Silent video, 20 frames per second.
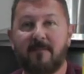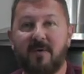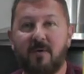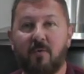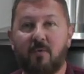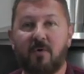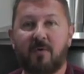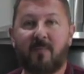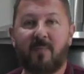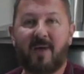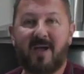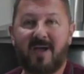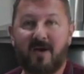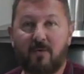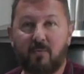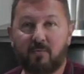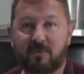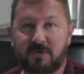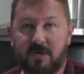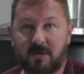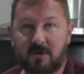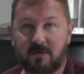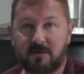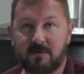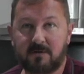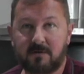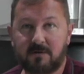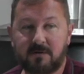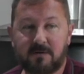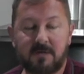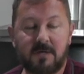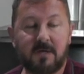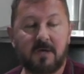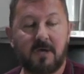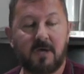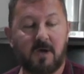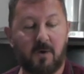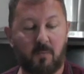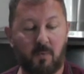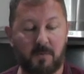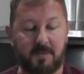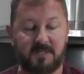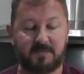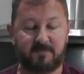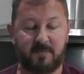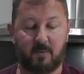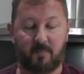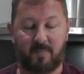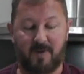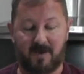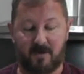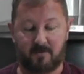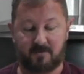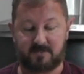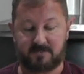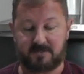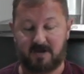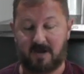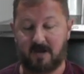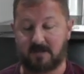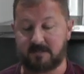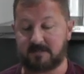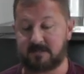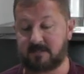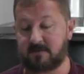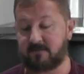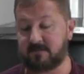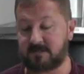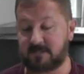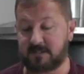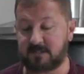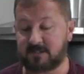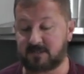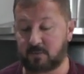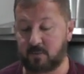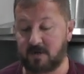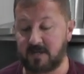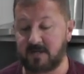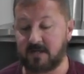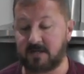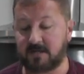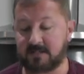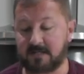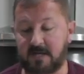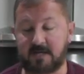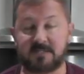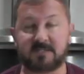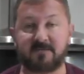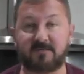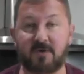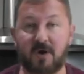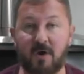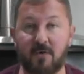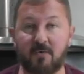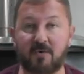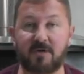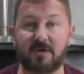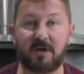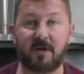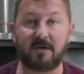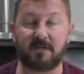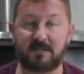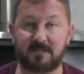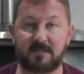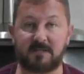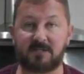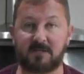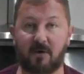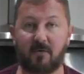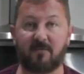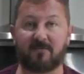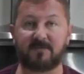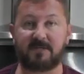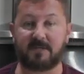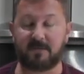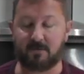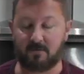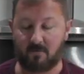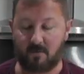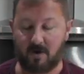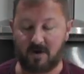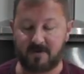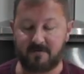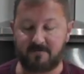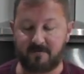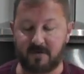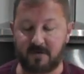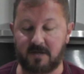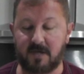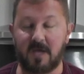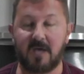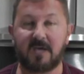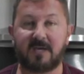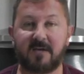milk powder. And what this milk powder does is obviously it's sweet, it tastes of coconut and it dissolves in the gravy,